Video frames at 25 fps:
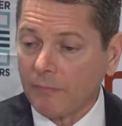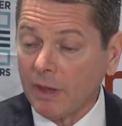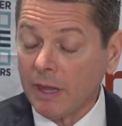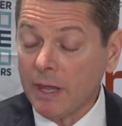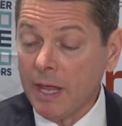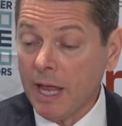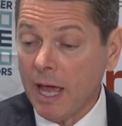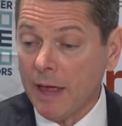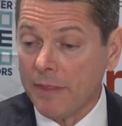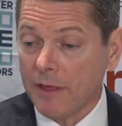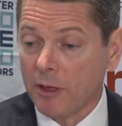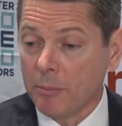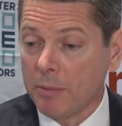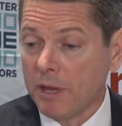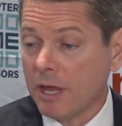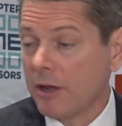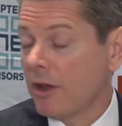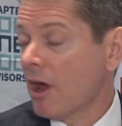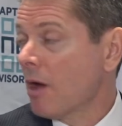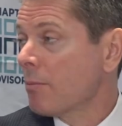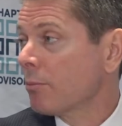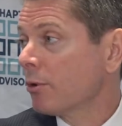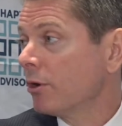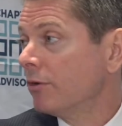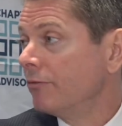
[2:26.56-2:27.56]
Yeah, there'll be a
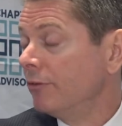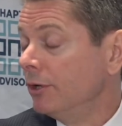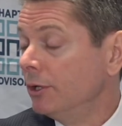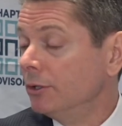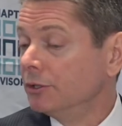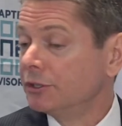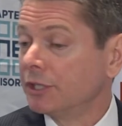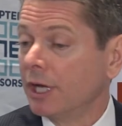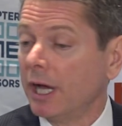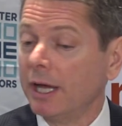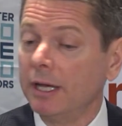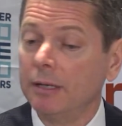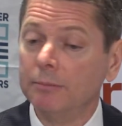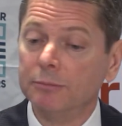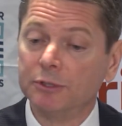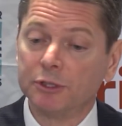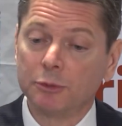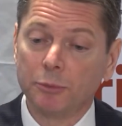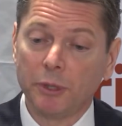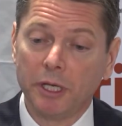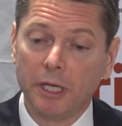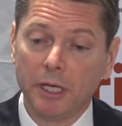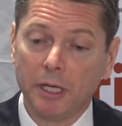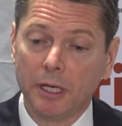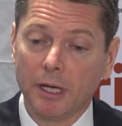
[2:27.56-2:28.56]
number of news items.
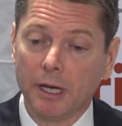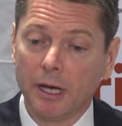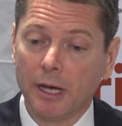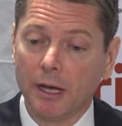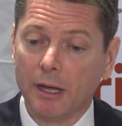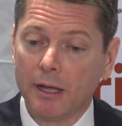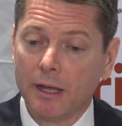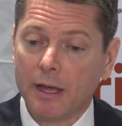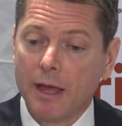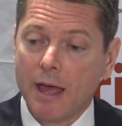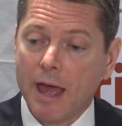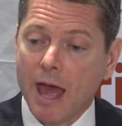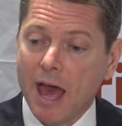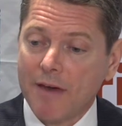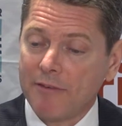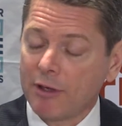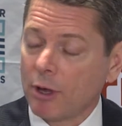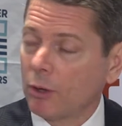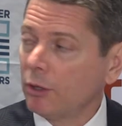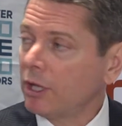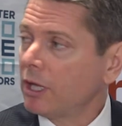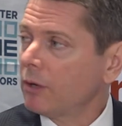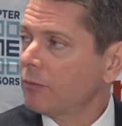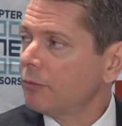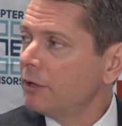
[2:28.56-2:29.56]
We, having
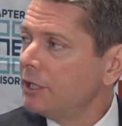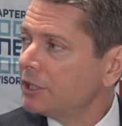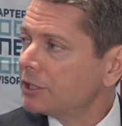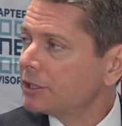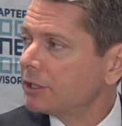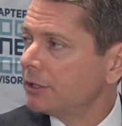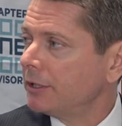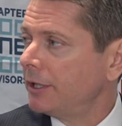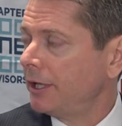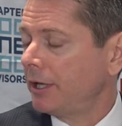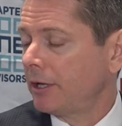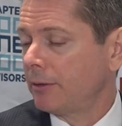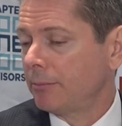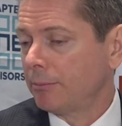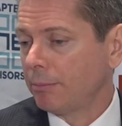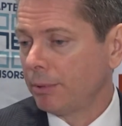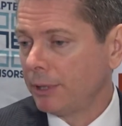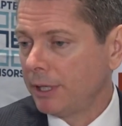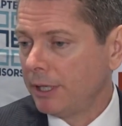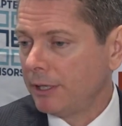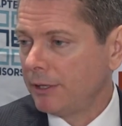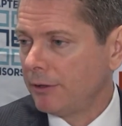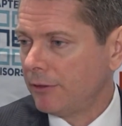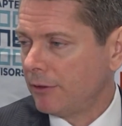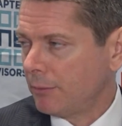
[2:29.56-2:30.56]
only recently
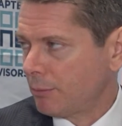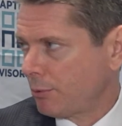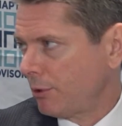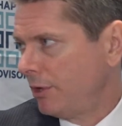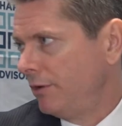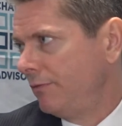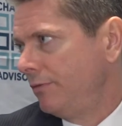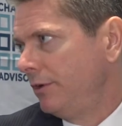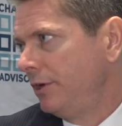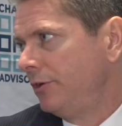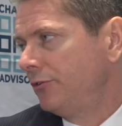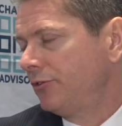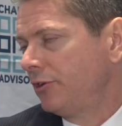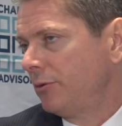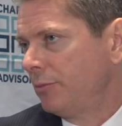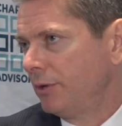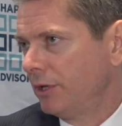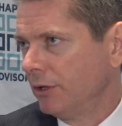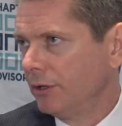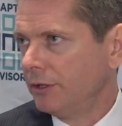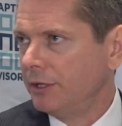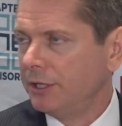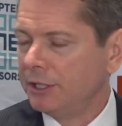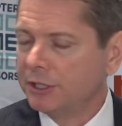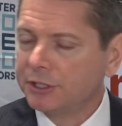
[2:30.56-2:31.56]
completed the
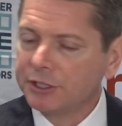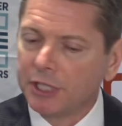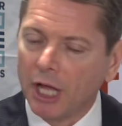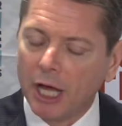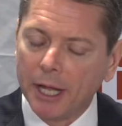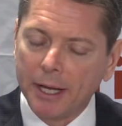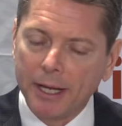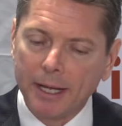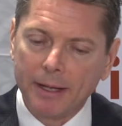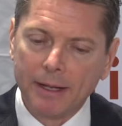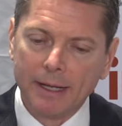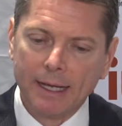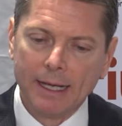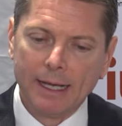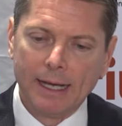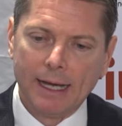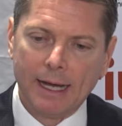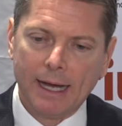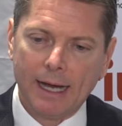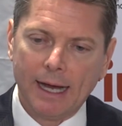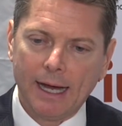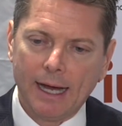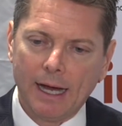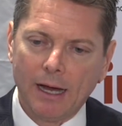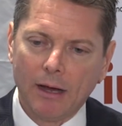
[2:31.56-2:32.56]
pre-feasibility study,
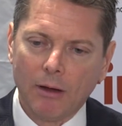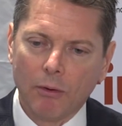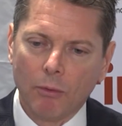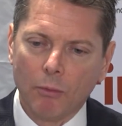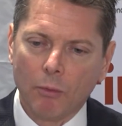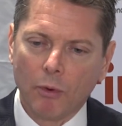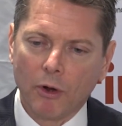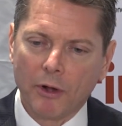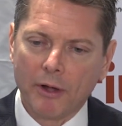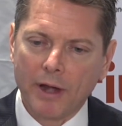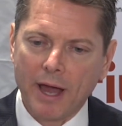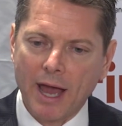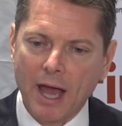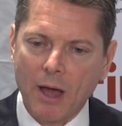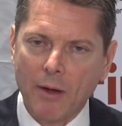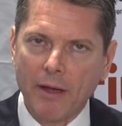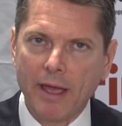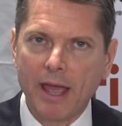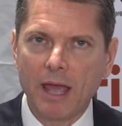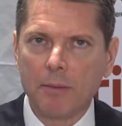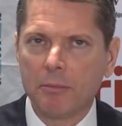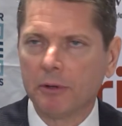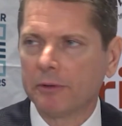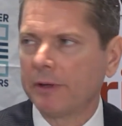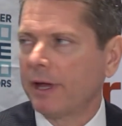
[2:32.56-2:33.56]
we're now
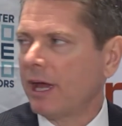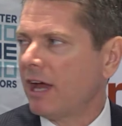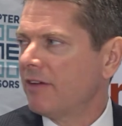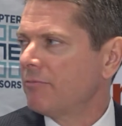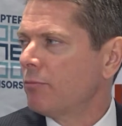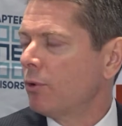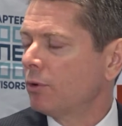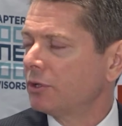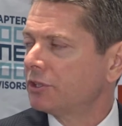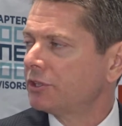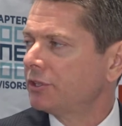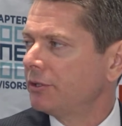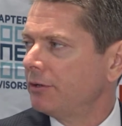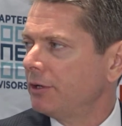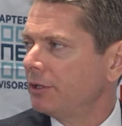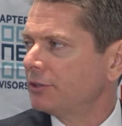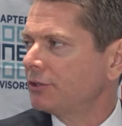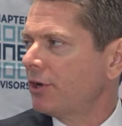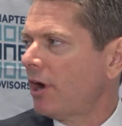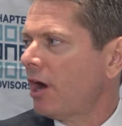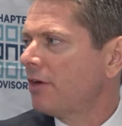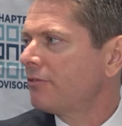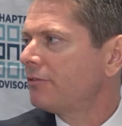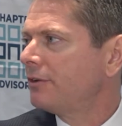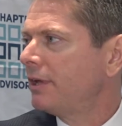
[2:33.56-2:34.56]
able to have more serious
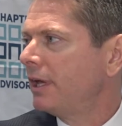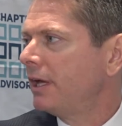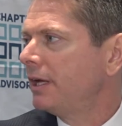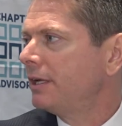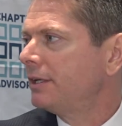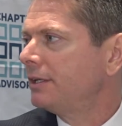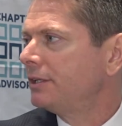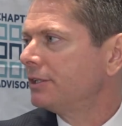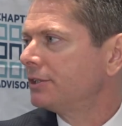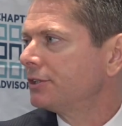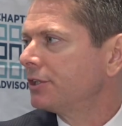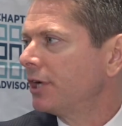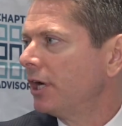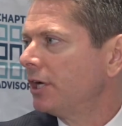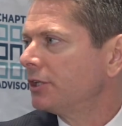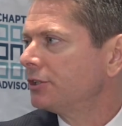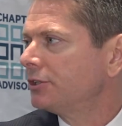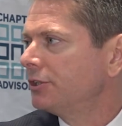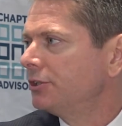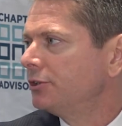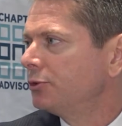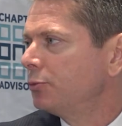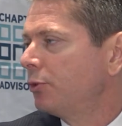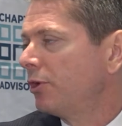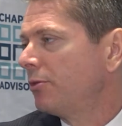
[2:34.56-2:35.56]
offtake
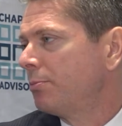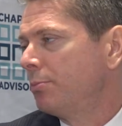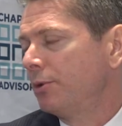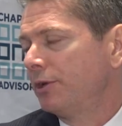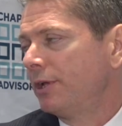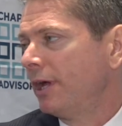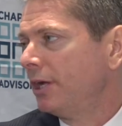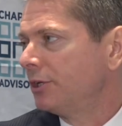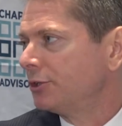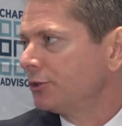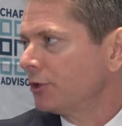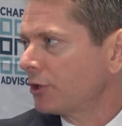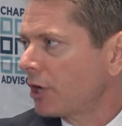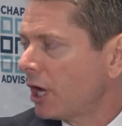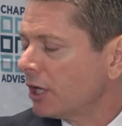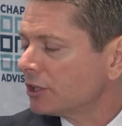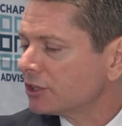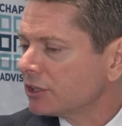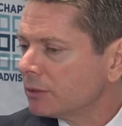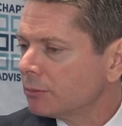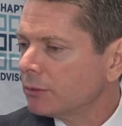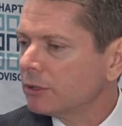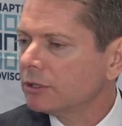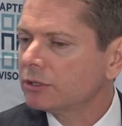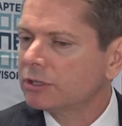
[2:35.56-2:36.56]
discussions with potential
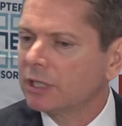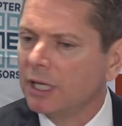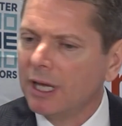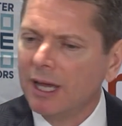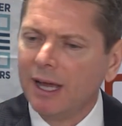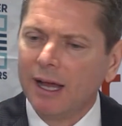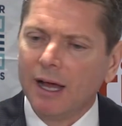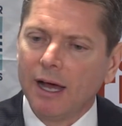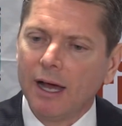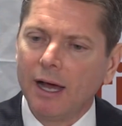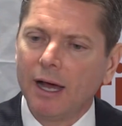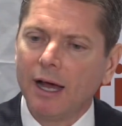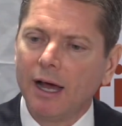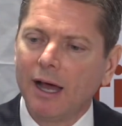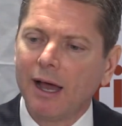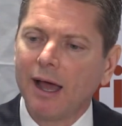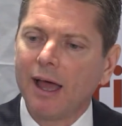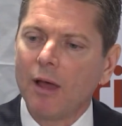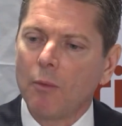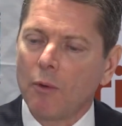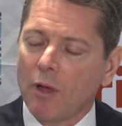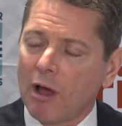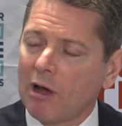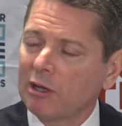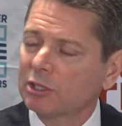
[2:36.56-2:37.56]
customers,
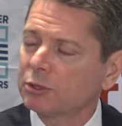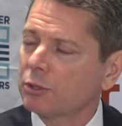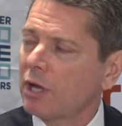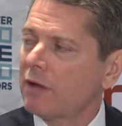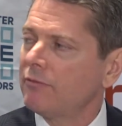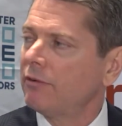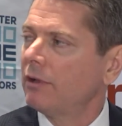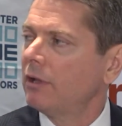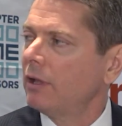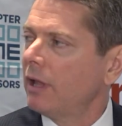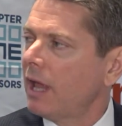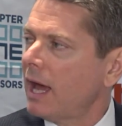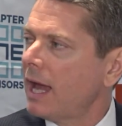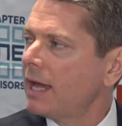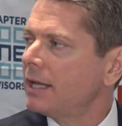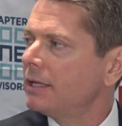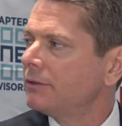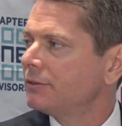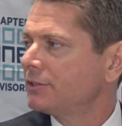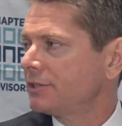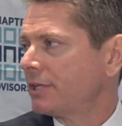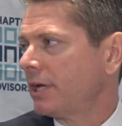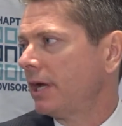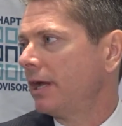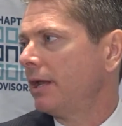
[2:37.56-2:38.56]
and we also have a line
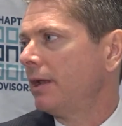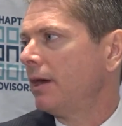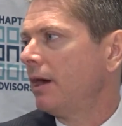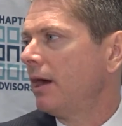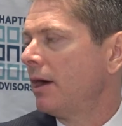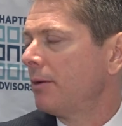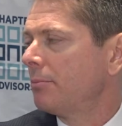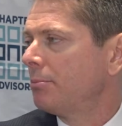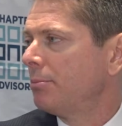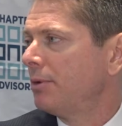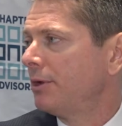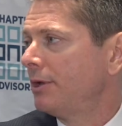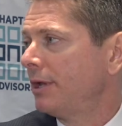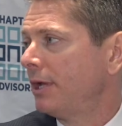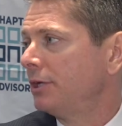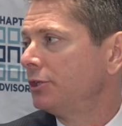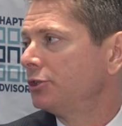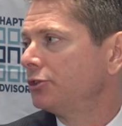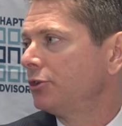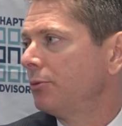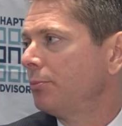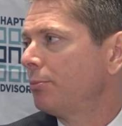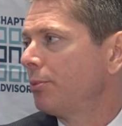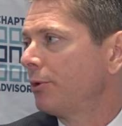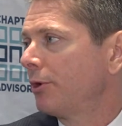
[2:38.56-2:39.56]
of sight on
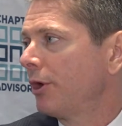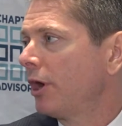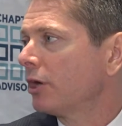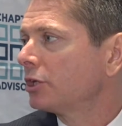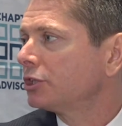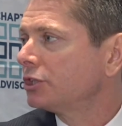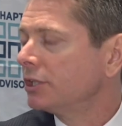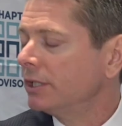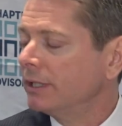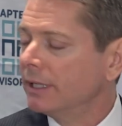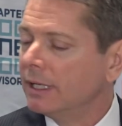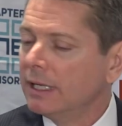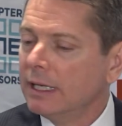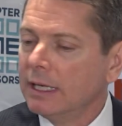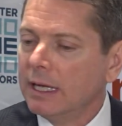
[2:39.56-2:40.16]
potential production.